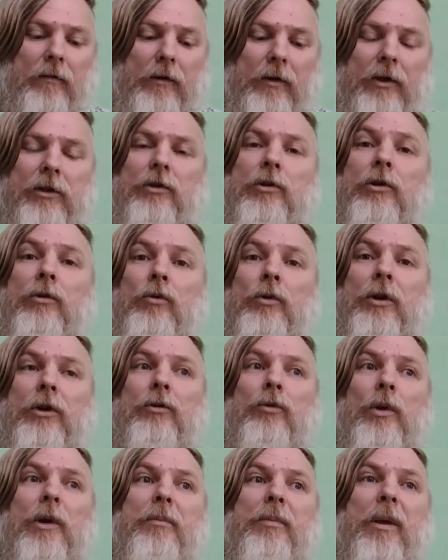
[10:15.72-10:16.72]

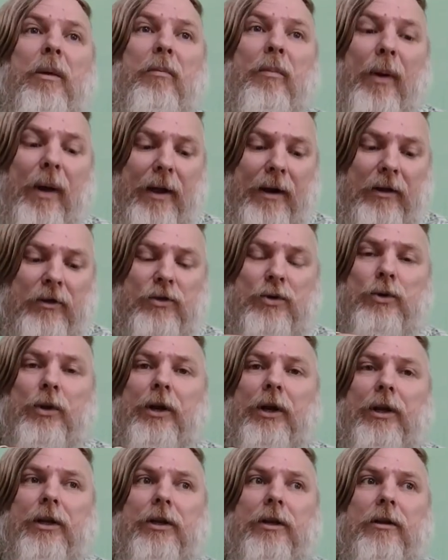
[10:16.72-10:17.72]
It will be better to
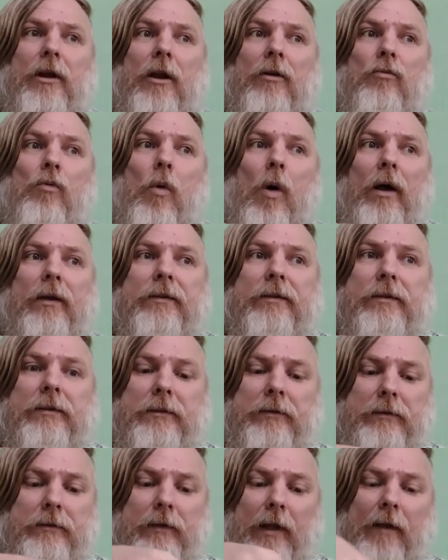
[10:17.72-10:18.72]
read it at
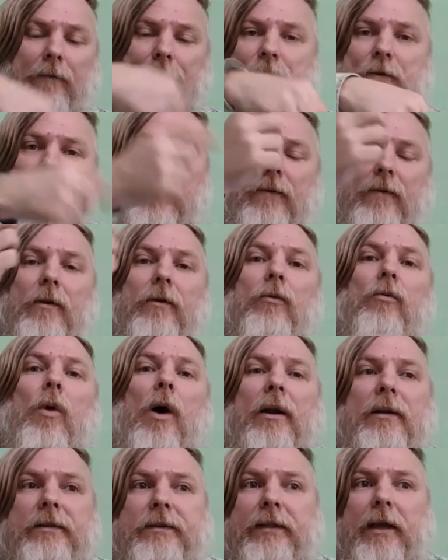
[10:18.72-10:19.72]
once, like
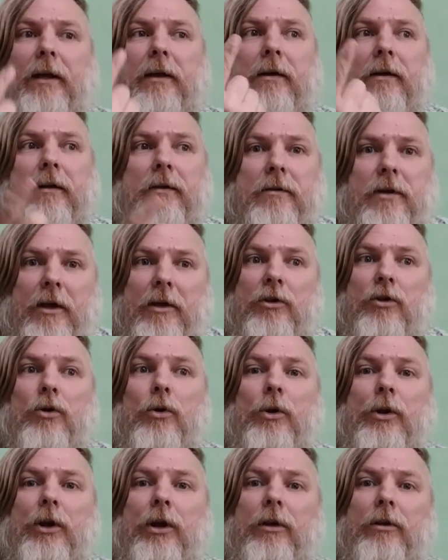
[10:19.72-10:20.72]
1 second, and
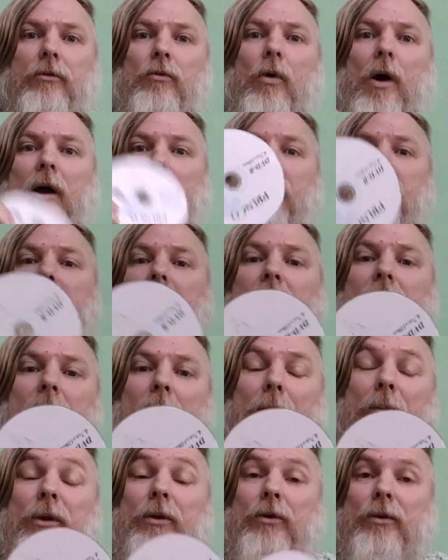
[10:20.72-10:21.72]
you read 1
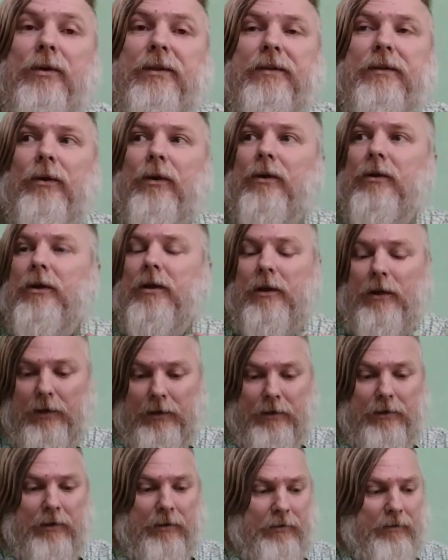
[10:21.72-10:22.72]
gigabyte. You
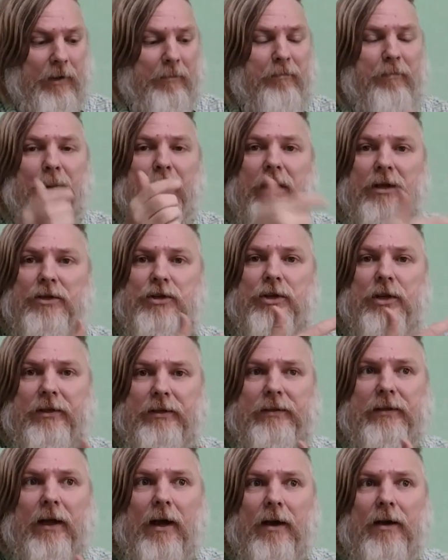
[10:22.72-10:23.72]
see the
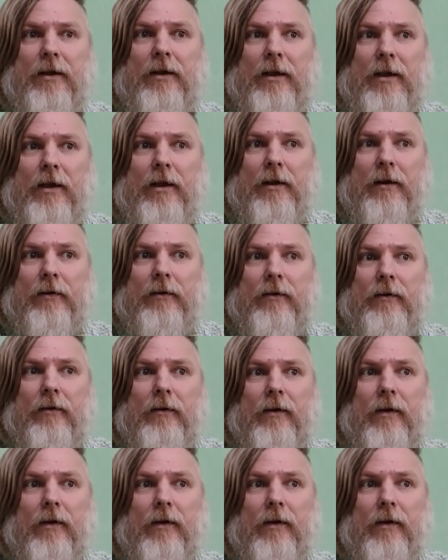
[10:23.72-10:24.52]
pictures are here,